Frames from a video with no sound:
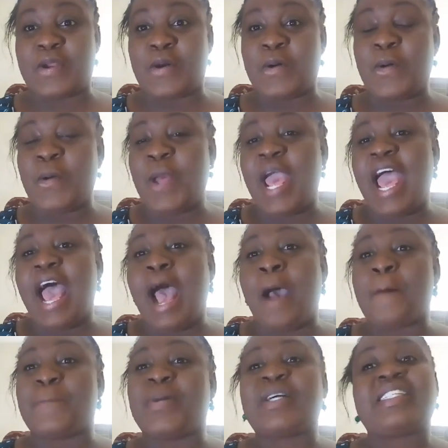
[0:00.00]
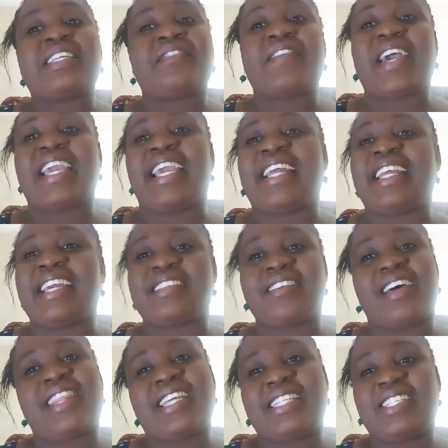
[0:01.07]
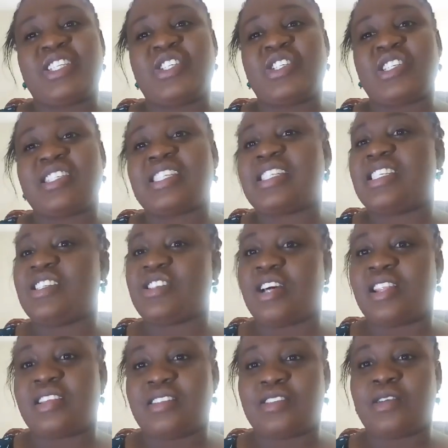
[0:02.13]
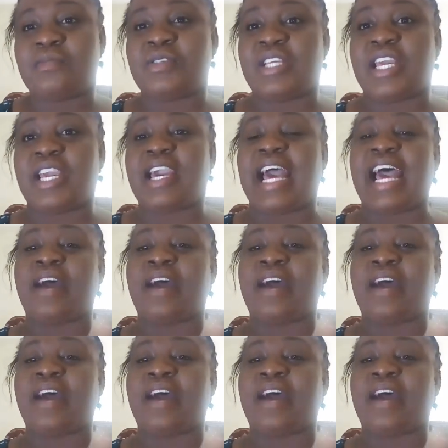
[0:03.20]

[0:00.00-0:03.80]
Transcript: now, but if I can get other teachers to teach other subjects,